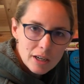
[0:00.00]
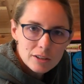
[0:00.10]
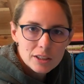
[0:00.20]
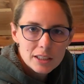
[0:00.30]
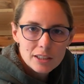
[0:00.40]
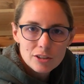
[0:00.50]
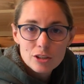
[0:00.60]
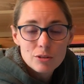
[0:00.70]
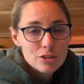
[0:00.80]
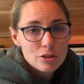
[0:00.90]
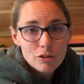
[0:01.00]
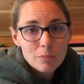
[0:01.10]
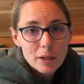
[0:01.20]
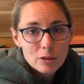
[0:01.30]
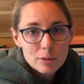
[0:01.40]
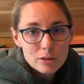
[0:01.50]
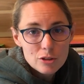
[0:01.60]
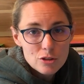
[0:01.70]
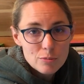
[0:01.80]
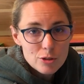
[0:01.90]
calculator, you can solve binomial
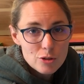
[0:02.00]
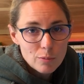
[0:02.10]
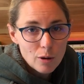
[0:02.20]
distribution